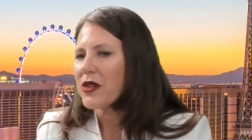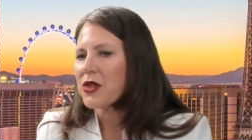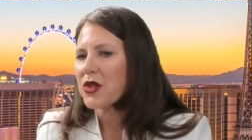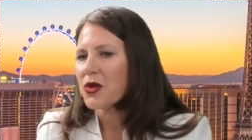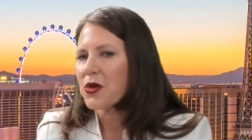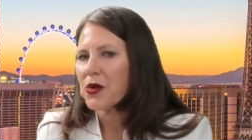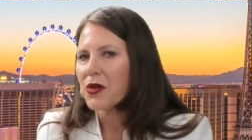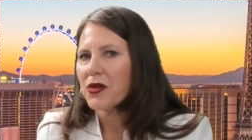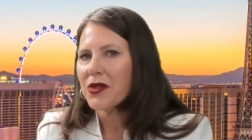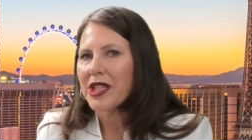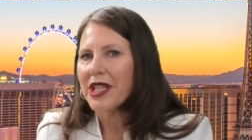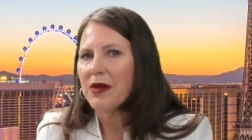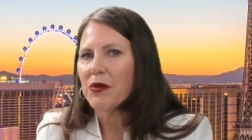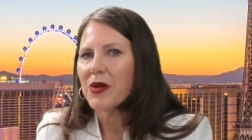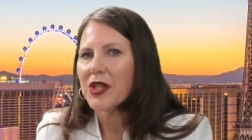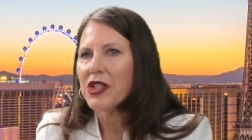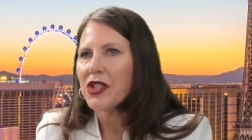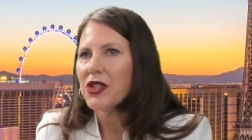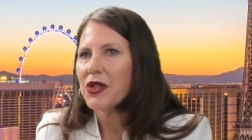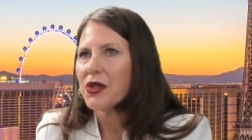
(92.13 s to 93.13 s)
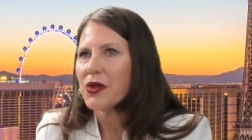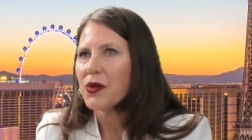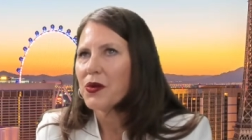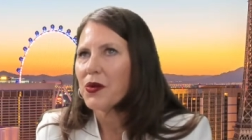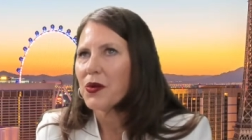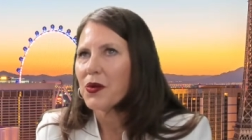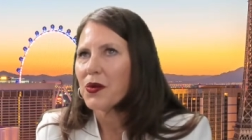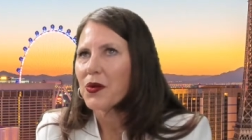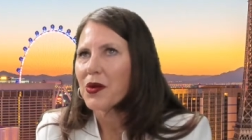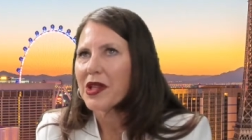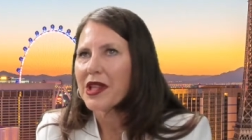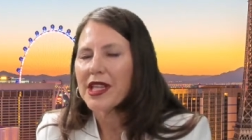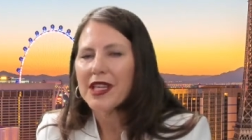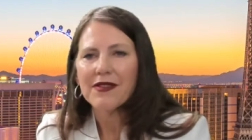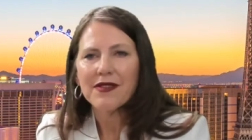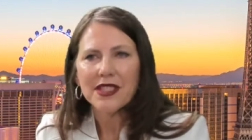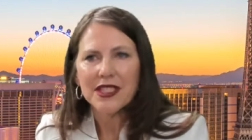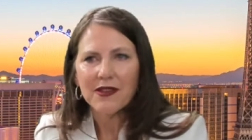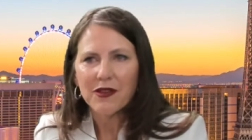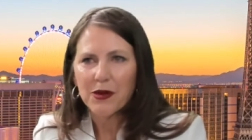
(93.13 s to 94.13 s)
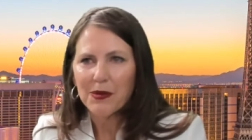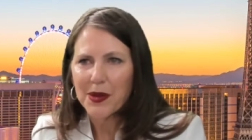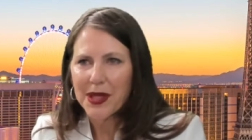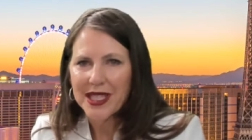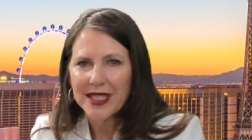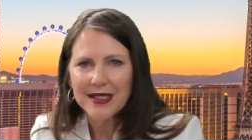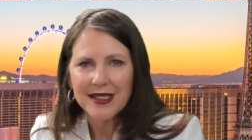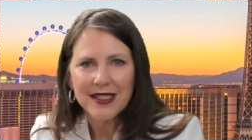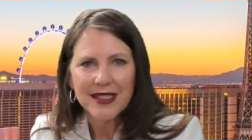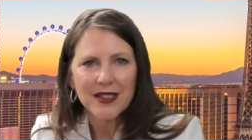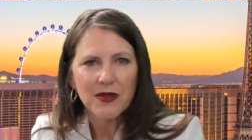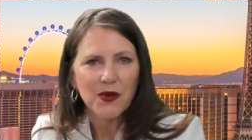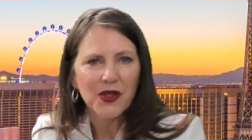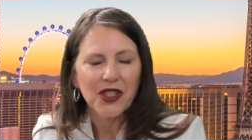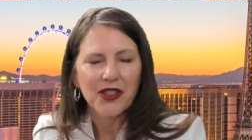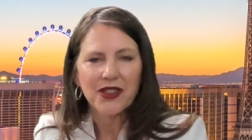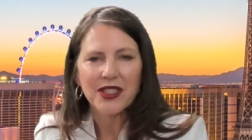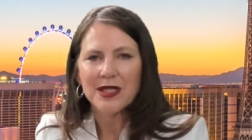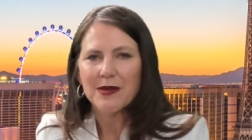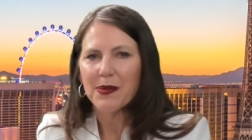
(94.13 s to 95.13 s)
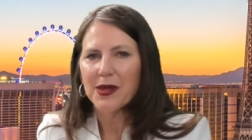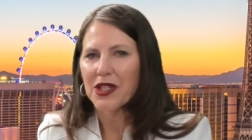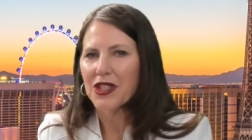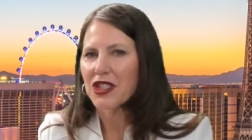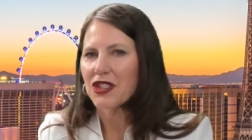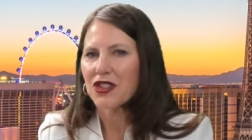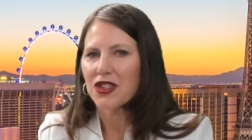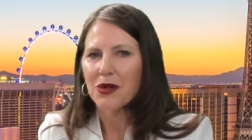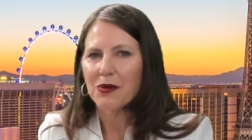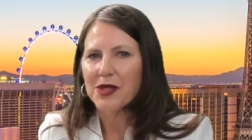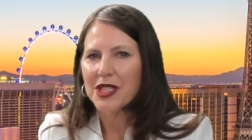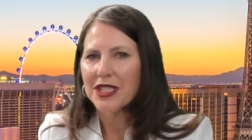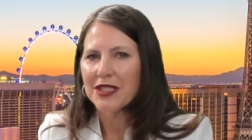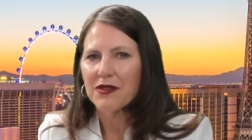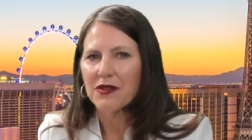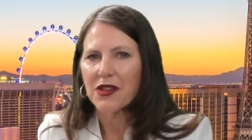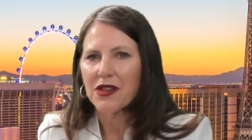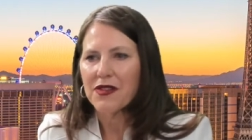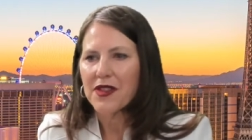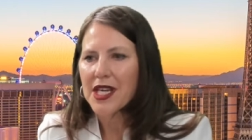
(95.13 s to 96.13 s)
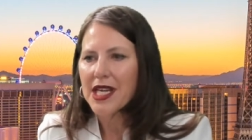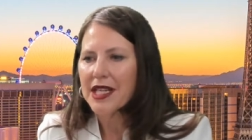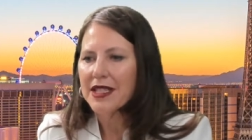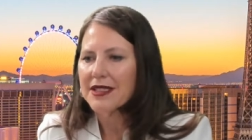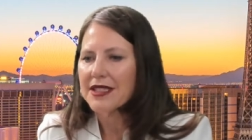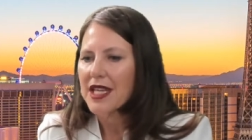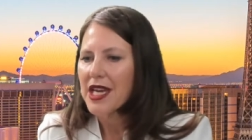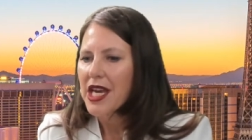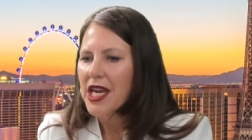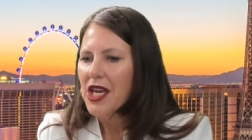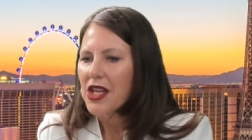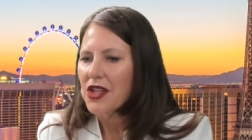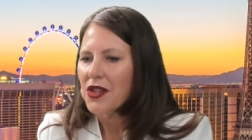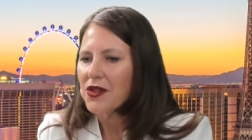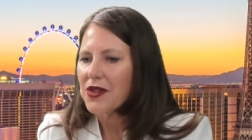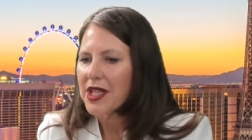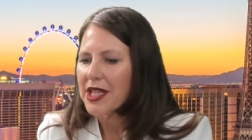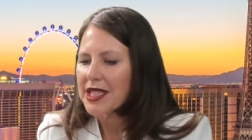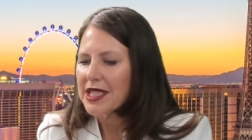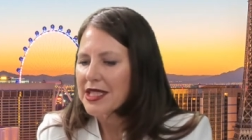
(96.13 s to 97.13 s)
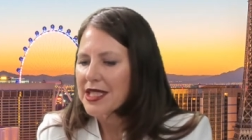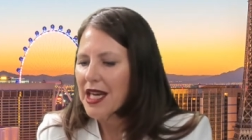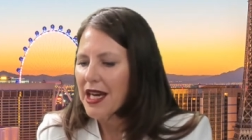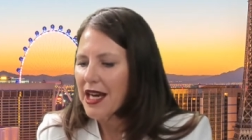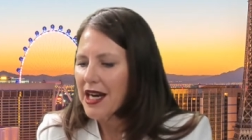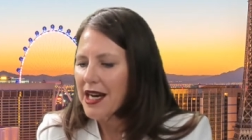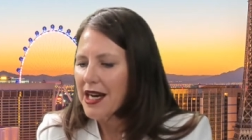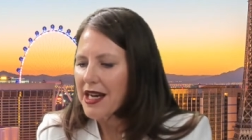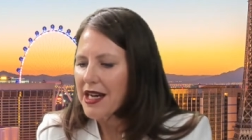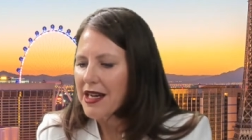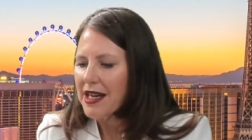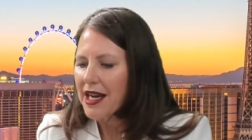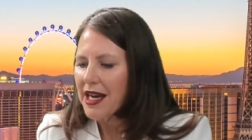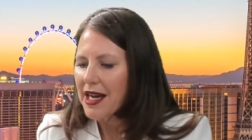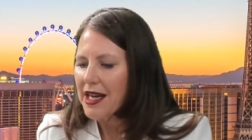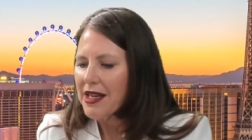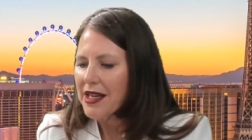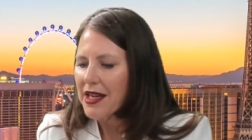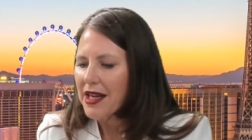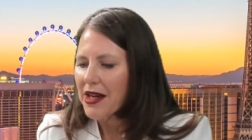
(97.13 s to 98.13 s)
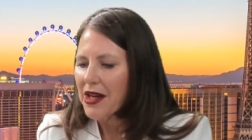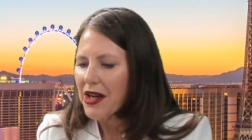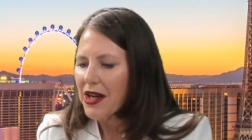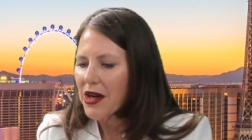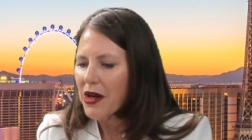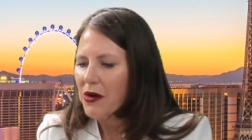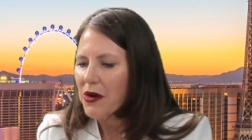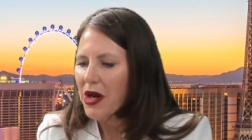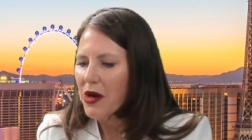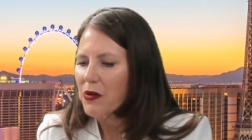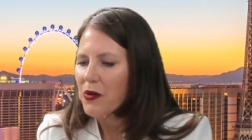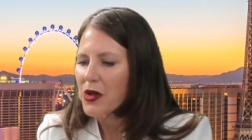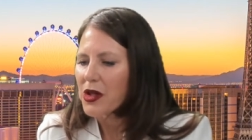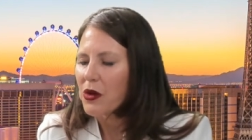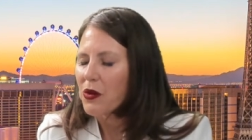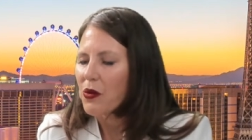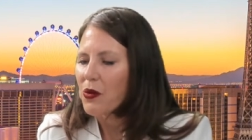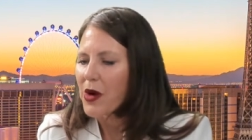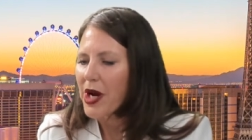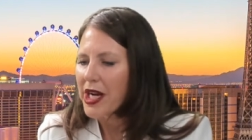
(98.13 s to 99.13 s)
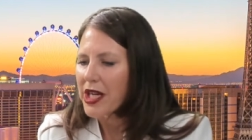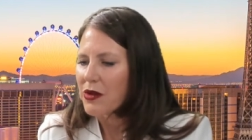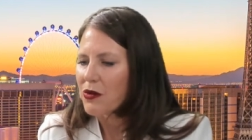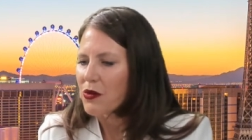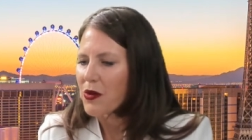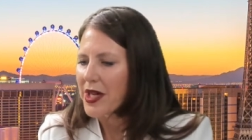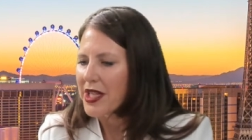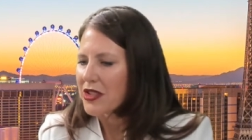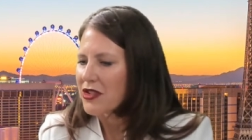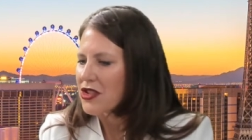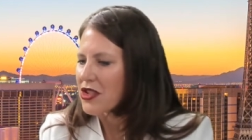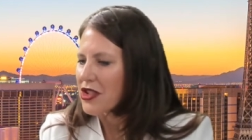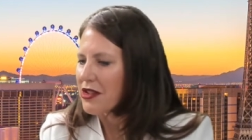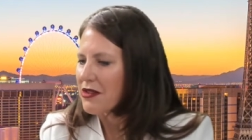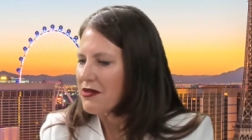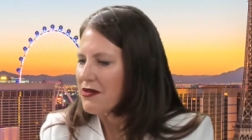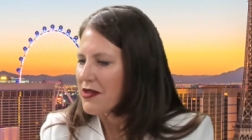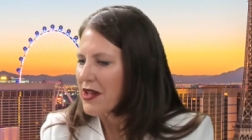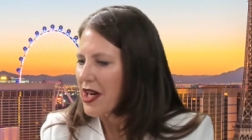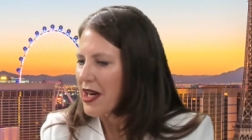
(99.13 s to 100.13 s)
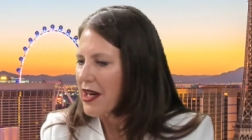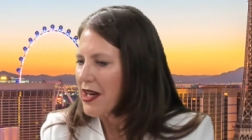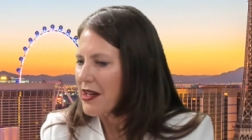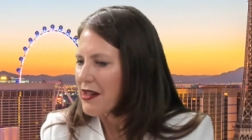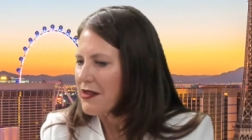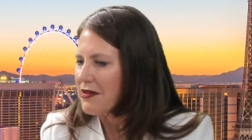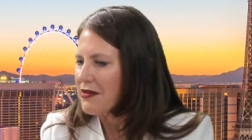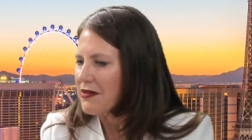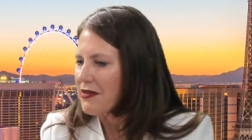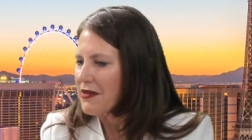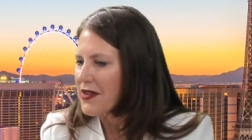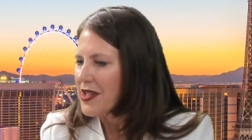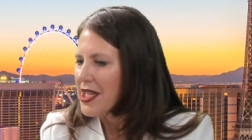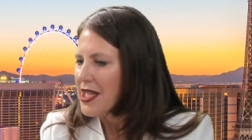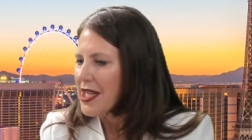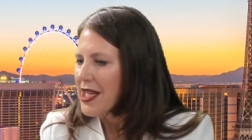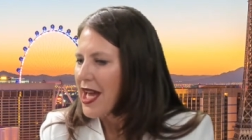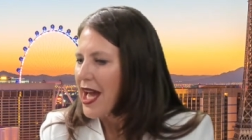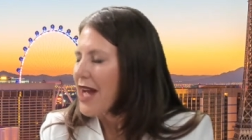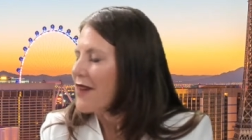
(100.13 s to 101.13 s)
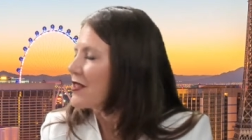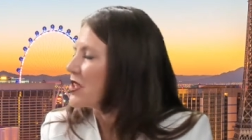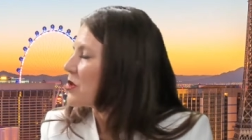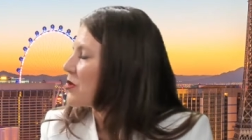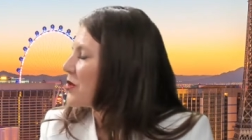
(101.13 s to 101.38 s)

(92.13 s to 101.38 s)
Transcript: truly, when you live in different places, when you experience so many different things, you get uh, a real wide range of, of having to